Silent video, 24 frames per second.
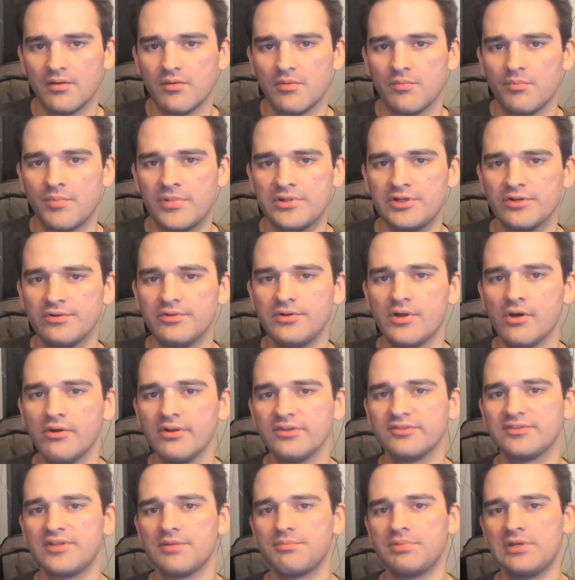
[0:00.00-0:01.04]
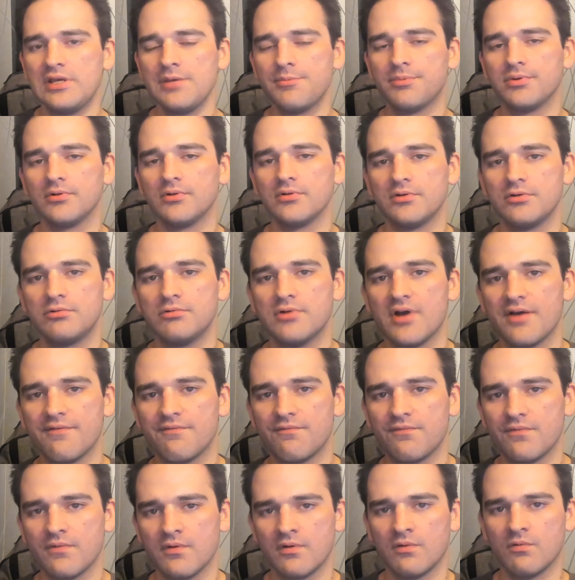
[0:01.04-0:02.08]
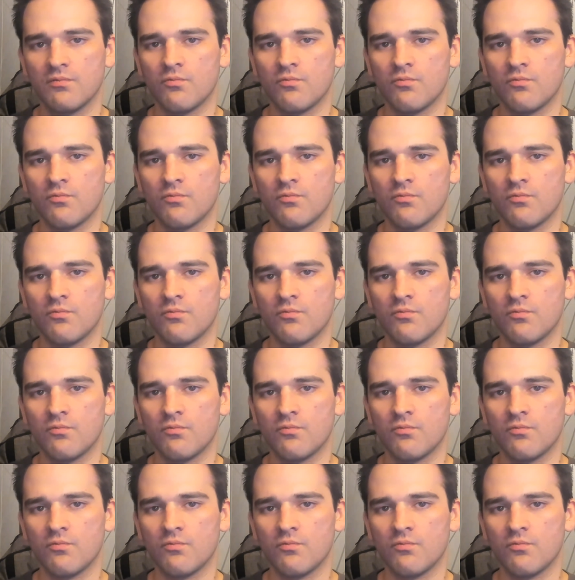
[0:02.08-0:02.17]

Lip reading: But you'll notice that people who have